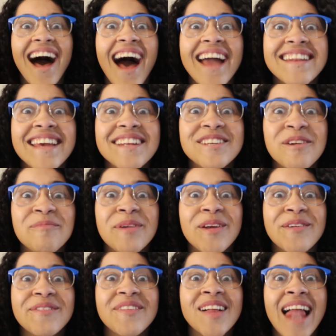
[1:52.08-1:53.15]
I need your
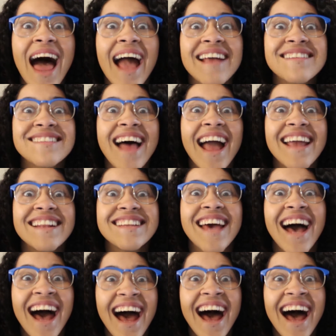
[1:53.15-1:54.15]
beautiful eyesight.